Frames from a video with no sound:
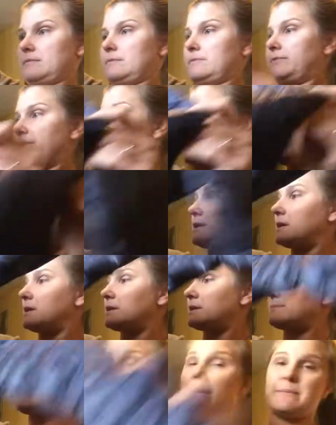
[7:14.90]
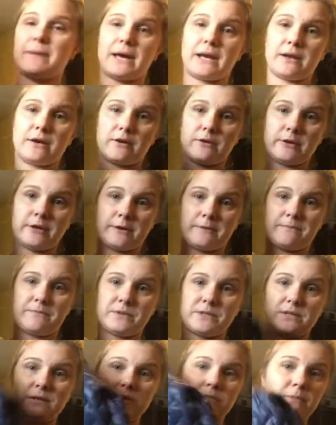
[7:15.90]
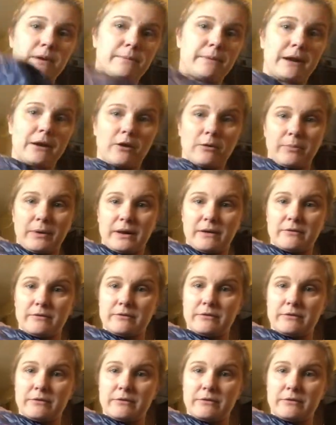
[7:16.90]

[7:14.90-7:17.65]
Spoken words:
This is my Patagonia. This is my Micro Puff.